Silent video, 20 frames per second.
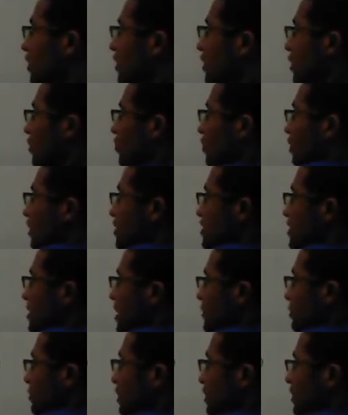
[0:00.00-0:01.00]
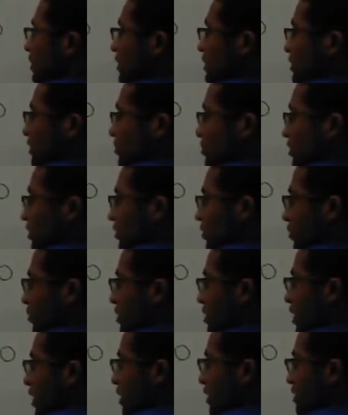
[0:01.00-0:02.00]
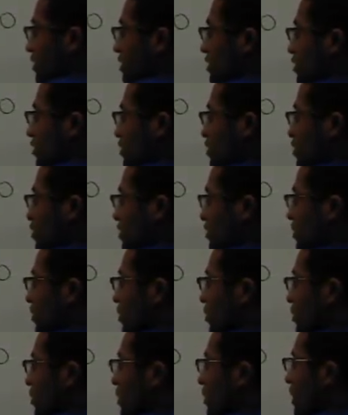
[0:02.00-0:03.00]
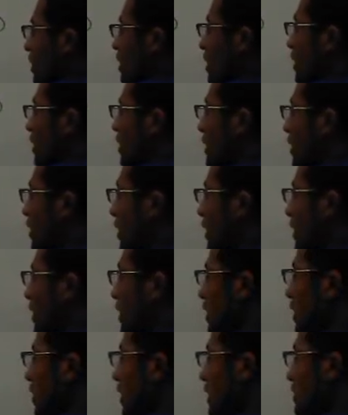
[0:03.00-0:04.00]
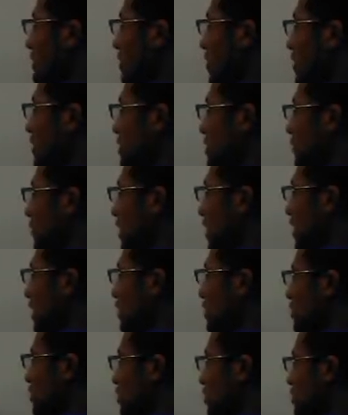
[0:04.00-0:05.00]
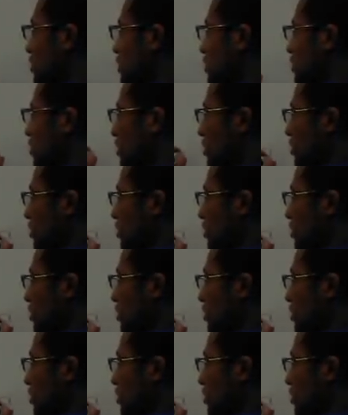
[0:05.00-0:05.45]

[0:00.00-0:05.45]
We're going to separate this to be 3x equals 0 and x minus 5 equals 0.